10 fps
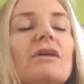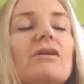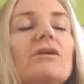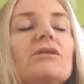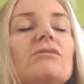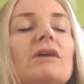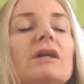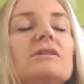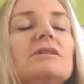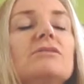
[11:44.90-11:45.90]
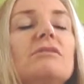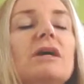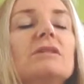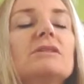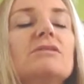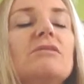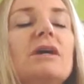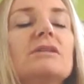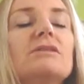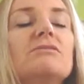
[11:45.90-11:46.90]
going around and around and
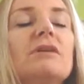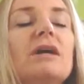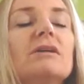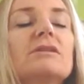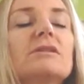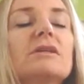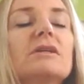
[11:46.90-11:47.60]
around and around